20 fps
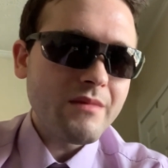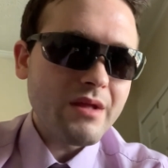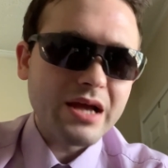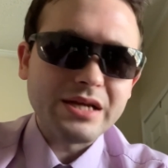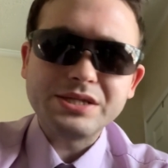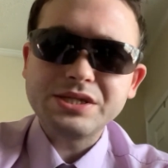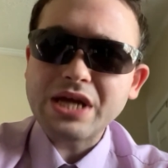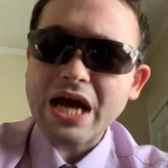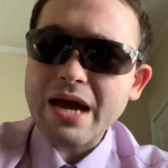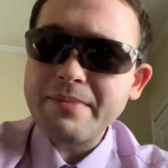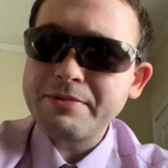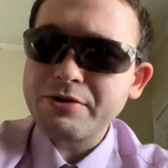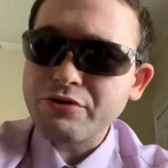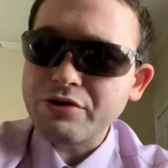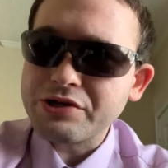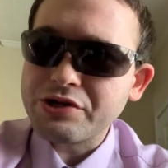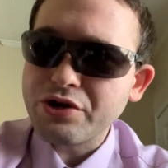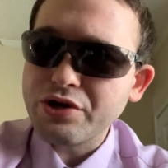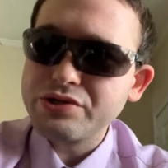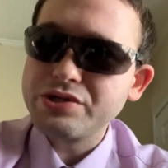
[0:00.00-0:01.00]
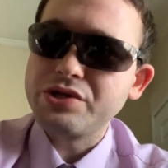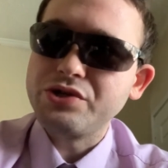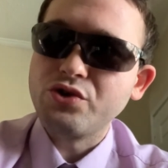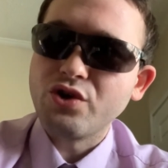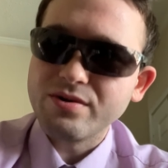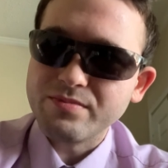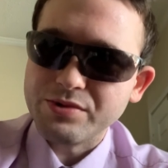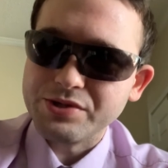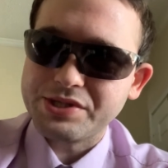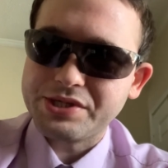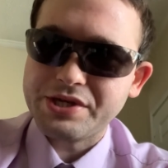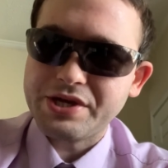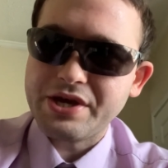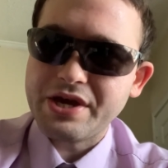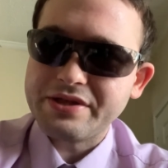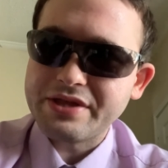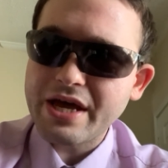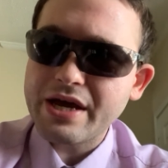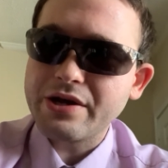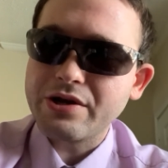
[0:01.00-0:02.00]
It's time to return to normalcy,
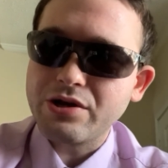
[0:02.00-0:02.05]
and that